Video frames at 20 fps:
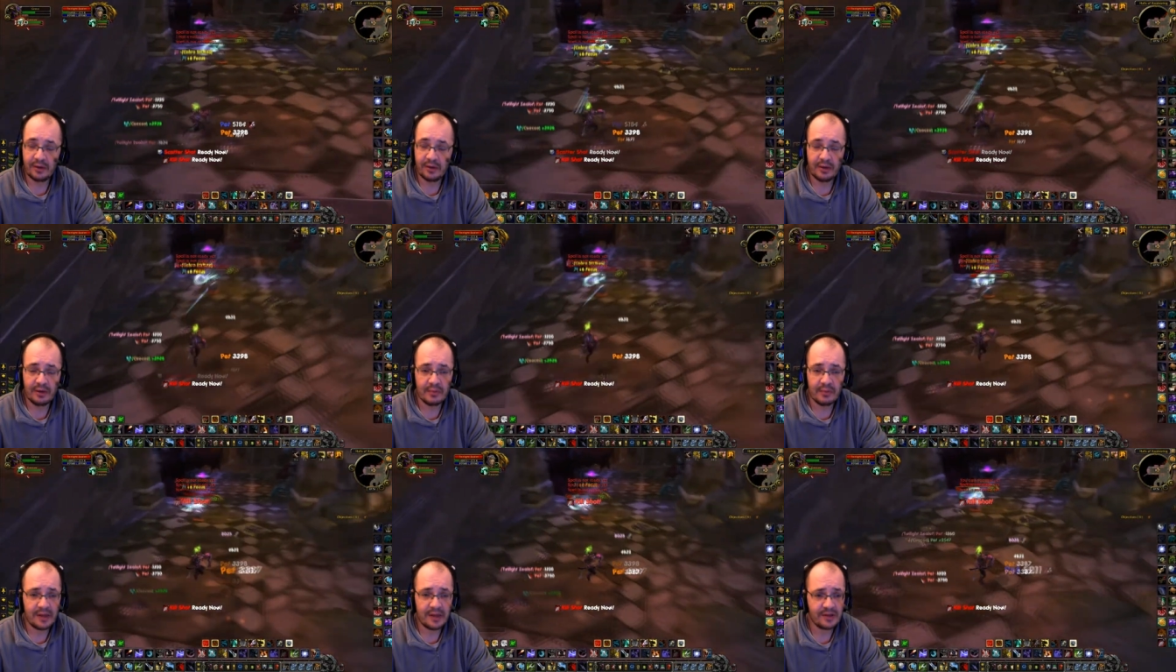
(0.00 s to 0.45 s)

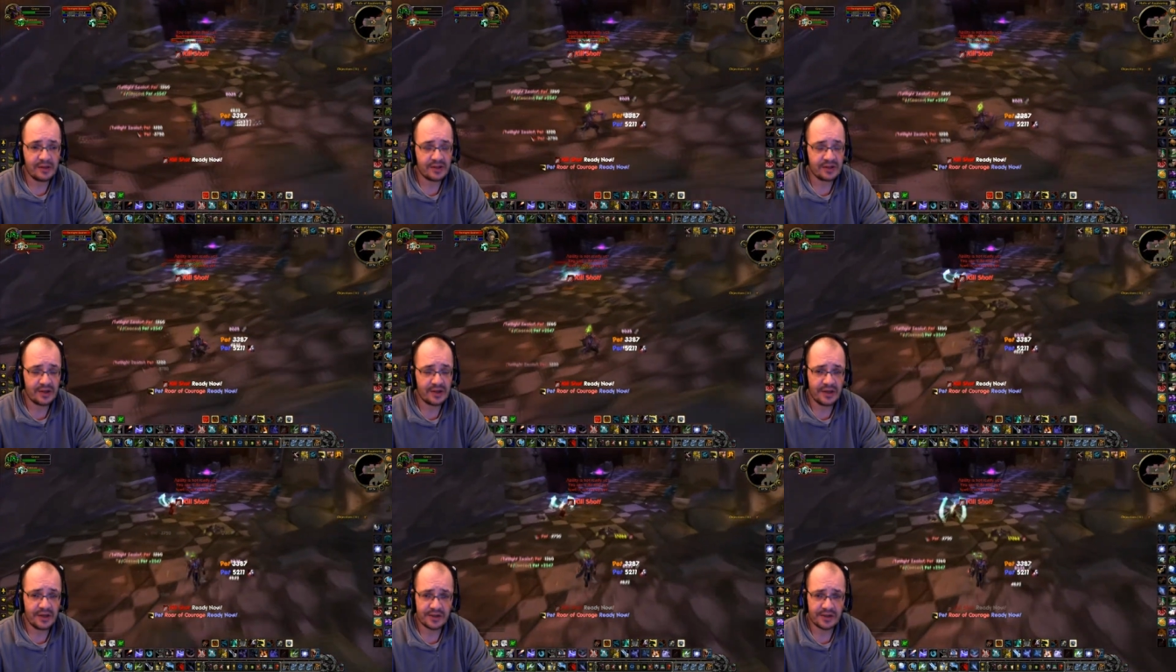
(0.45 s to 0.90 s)
Good thing about
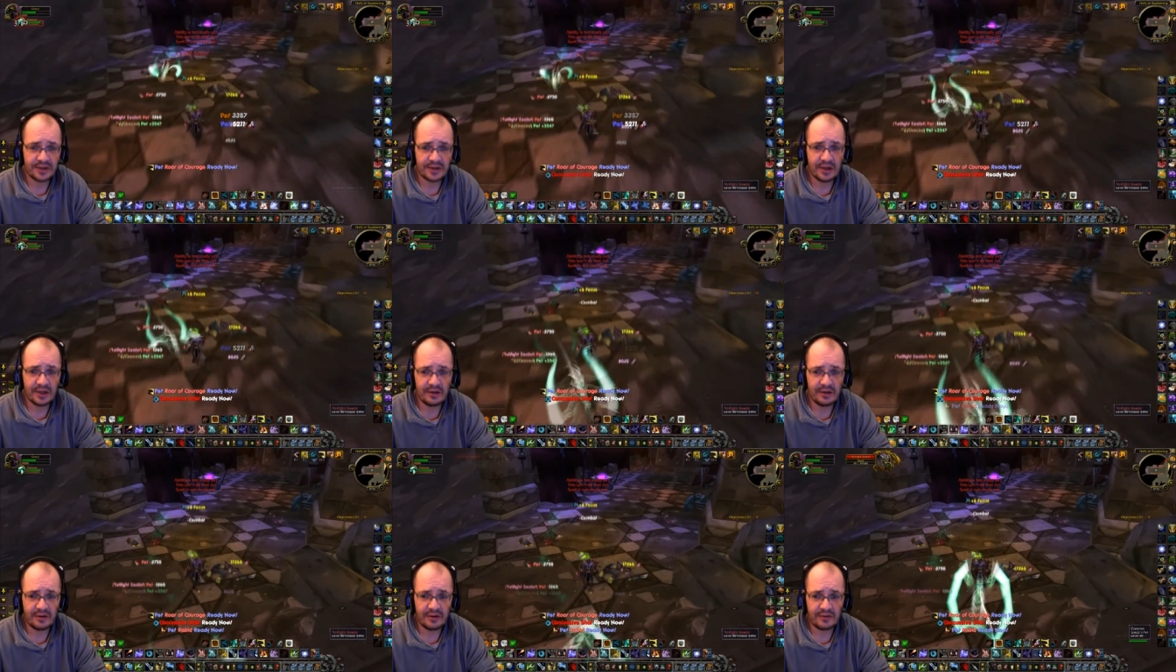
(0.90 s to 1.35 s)
this,
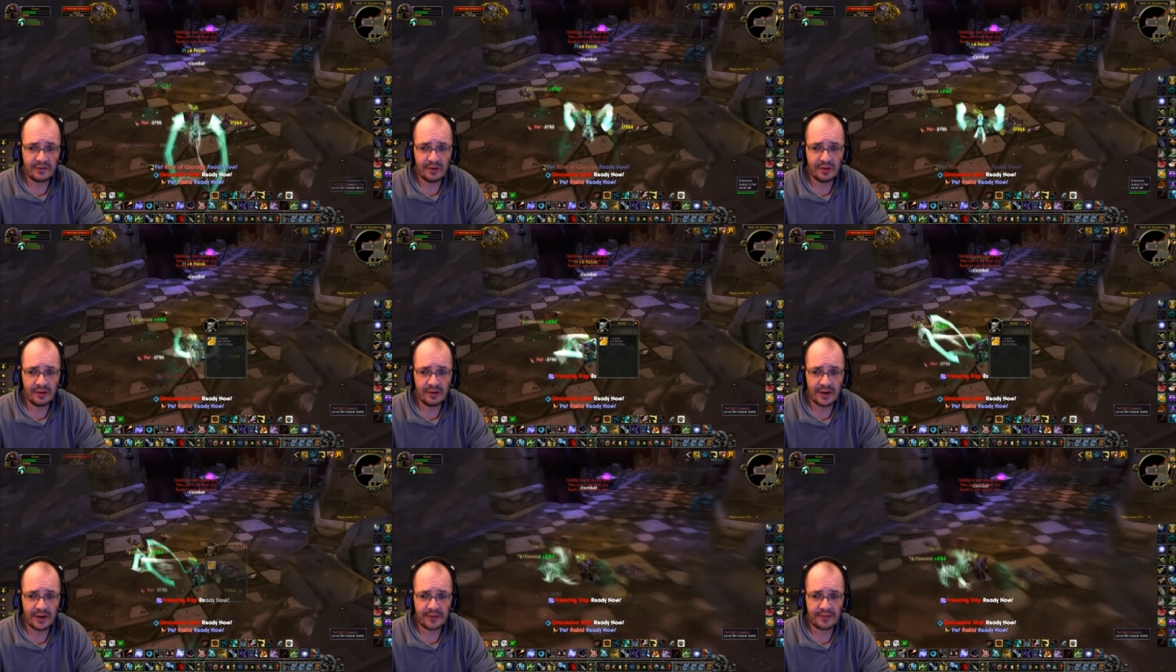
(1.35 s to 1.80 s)
guys, you get a lot
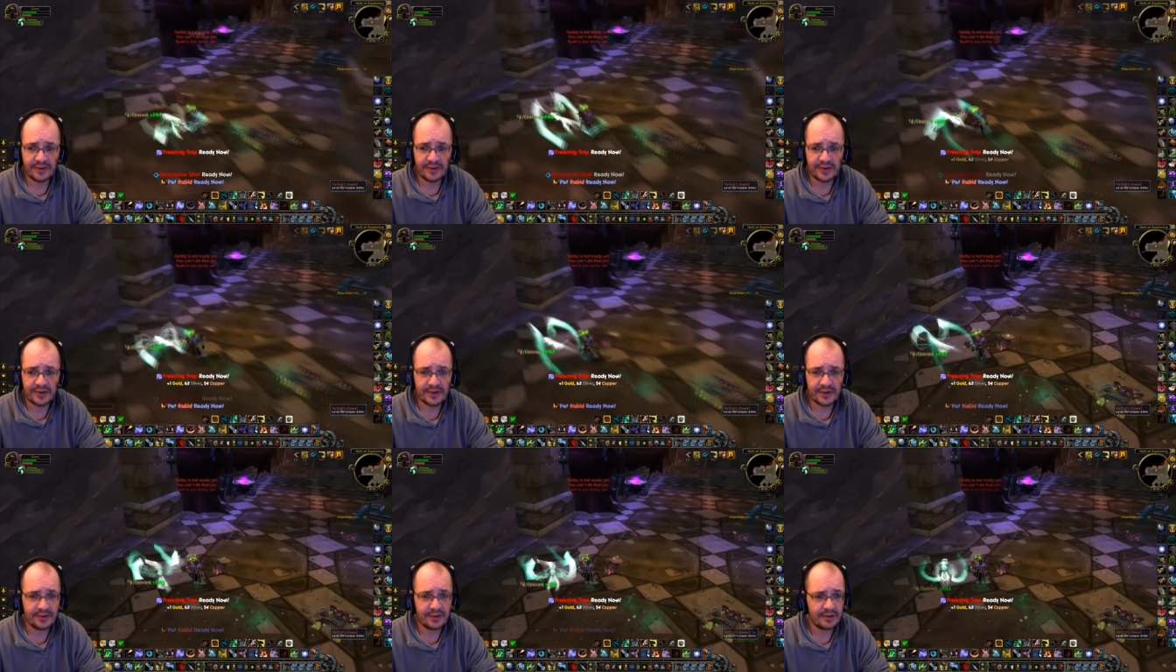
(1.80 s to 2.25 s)
of gold out
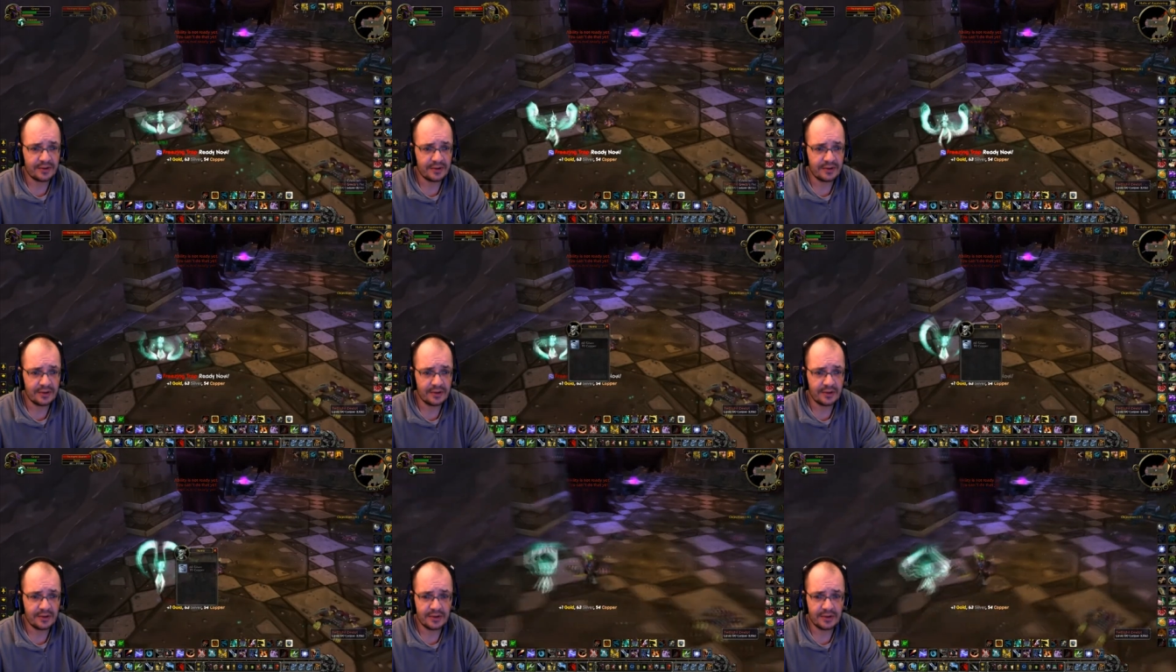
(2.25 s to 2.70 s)
of this.
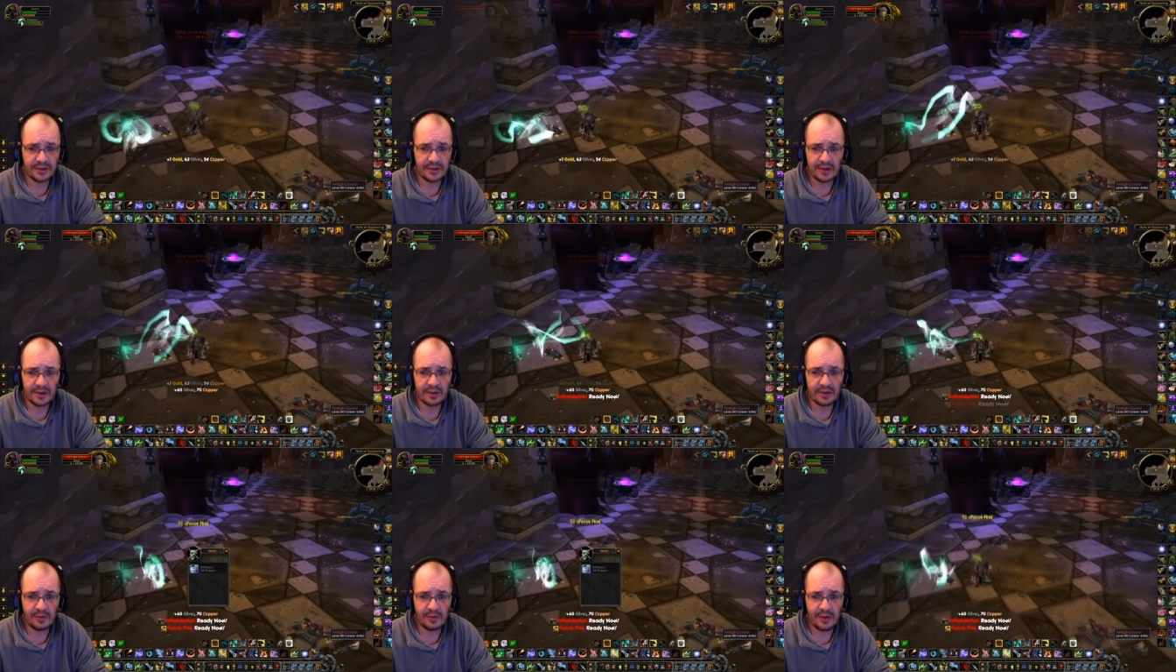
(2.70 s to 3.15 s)

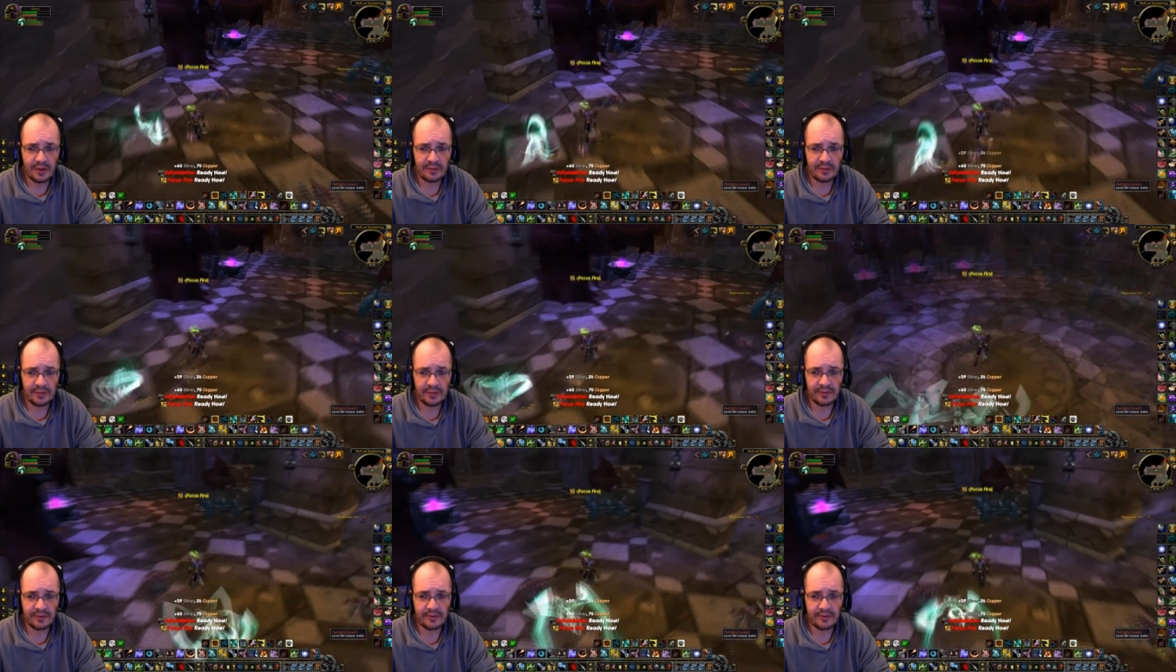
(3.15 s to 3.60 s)
You get
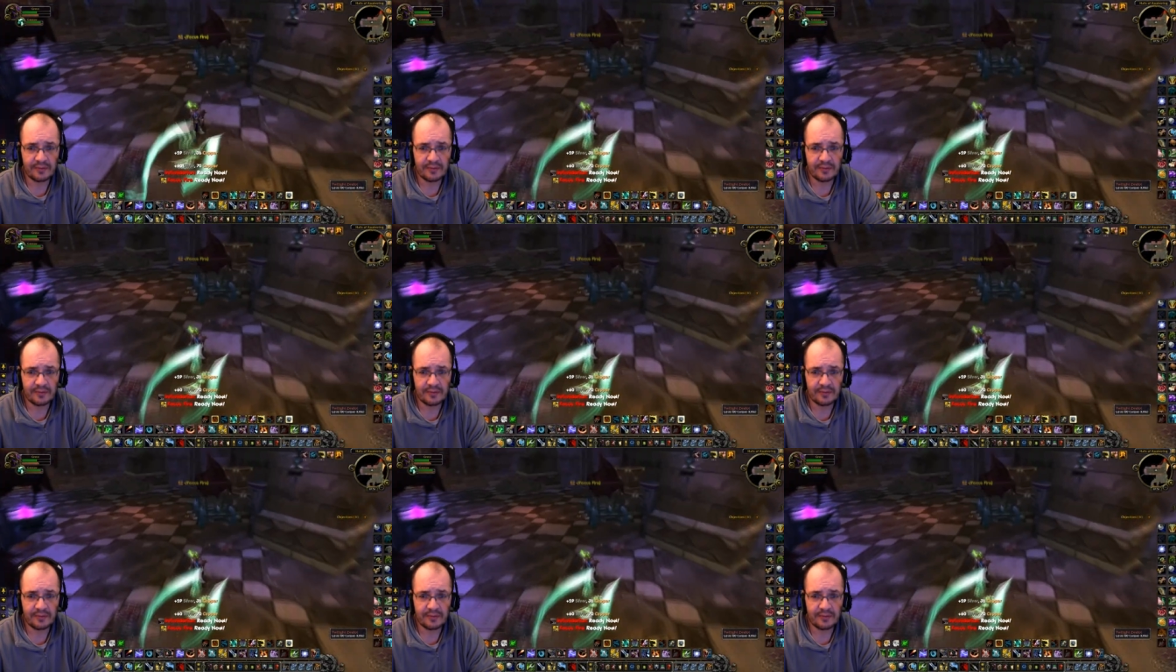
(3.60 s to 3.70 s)
quite a